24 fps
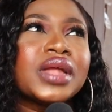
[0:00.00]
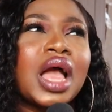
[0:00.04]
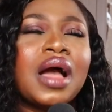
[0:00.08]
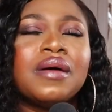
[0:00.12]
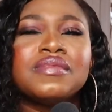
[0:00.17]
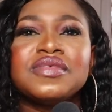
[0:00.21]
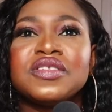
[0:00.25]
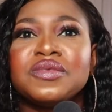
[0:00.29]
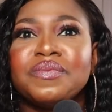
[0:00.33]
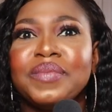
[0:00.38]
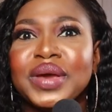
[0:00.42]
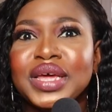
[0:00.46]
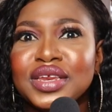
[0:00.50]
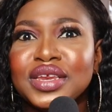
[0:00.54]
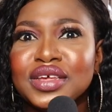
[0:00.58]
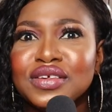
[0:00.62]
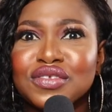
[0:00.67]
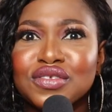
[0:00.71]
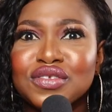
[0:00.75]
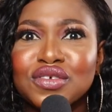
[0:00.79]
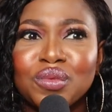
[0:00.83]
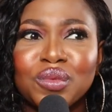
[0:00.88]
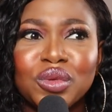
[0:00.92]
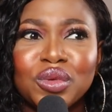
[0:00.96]
I'm spending
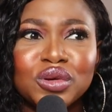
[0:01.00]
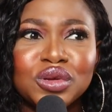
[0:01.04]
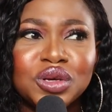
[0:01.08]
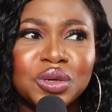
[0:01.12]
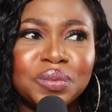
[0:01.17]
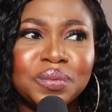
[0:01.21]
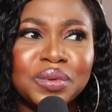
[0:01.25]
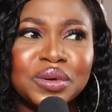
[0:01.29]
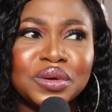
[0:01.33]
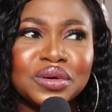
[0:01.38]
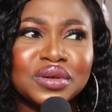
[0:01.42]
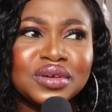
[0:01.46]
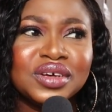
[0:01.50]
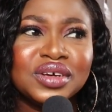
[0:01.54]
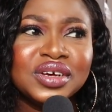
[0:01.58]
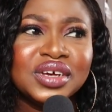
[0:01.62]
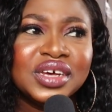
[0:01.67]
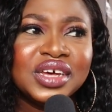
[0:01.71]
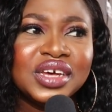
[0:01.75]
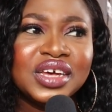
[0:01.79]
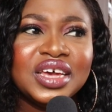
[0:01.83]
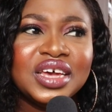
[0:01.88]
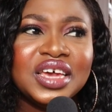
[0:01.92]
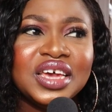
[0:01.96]
so much, but
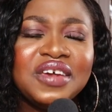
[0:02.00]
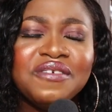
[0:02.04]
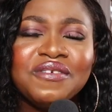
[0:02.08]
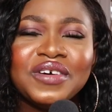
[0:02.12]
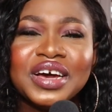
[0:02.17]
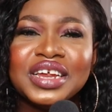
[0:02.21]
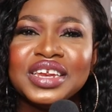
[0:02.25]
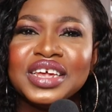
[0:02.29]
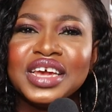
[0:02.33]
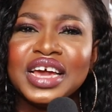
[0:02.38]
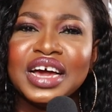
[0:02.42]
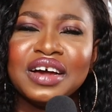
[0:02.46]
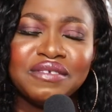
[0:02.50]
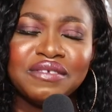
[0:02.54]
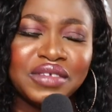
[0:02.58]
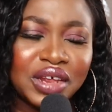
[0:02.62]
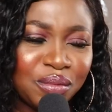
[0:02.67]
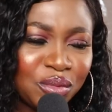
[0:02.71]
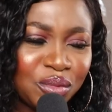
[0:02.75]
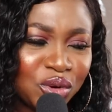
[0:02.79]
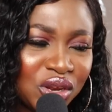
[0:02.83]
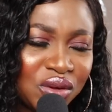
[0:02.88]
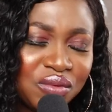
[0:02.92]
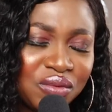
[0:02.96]
if I didn't have
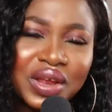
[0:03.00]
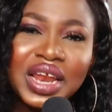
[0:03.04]
that money,